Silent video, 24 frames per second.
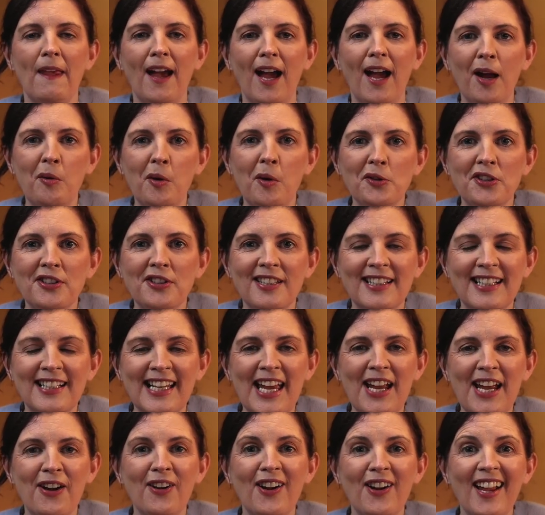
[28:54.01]
I want to
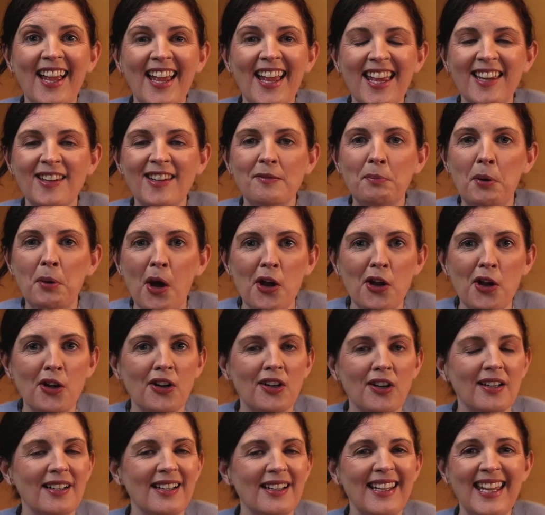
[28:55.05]
declare his
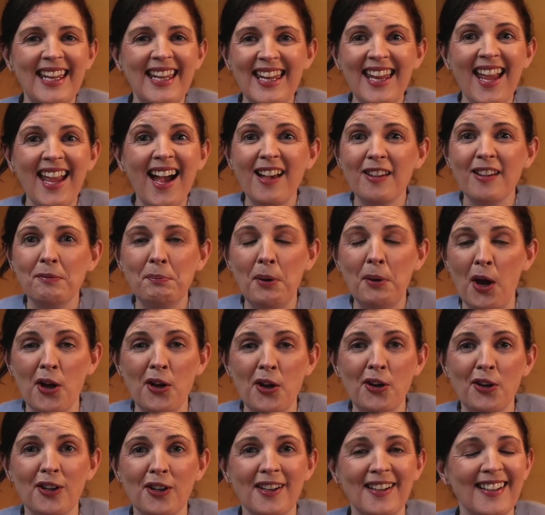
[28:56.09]
power. He has
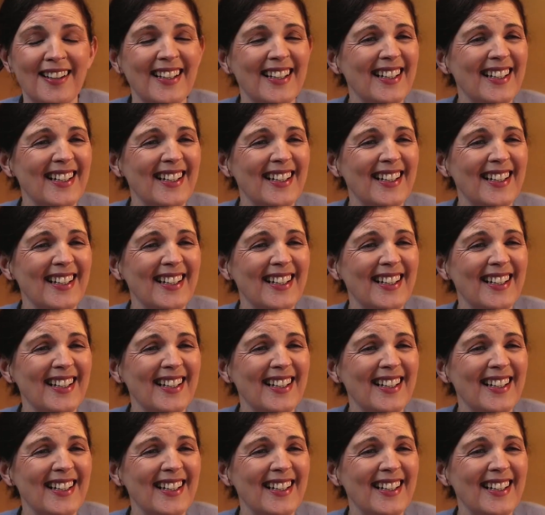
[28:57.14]
power.